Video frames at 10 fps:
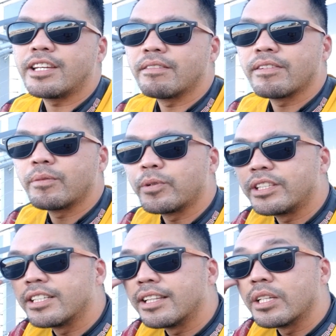even with
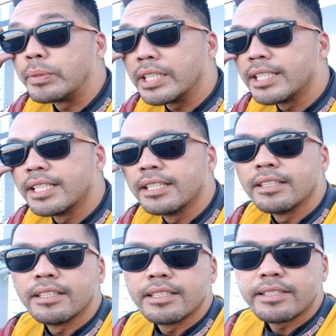the limited
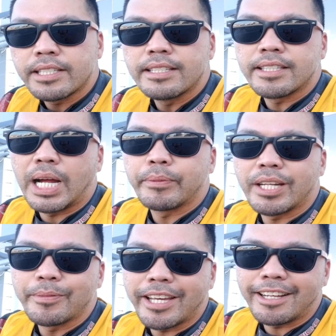seat time that
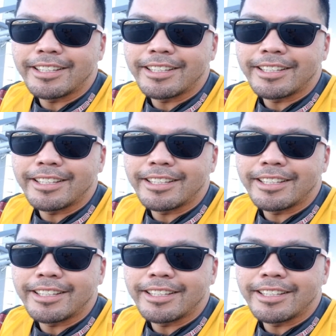I'm getting.